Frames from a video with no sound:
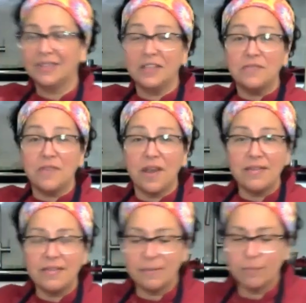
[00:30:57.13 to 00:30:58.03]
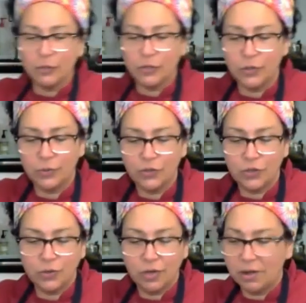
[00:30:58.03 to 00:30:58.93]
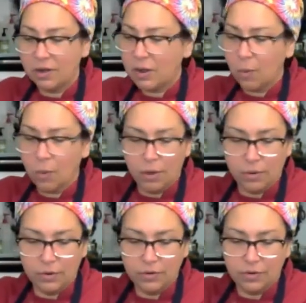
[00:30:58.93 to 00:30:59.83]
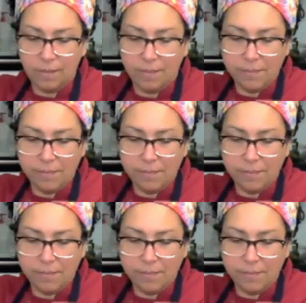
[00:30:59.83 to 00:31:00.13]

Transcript: It's very simple to use. You cut it in quarters.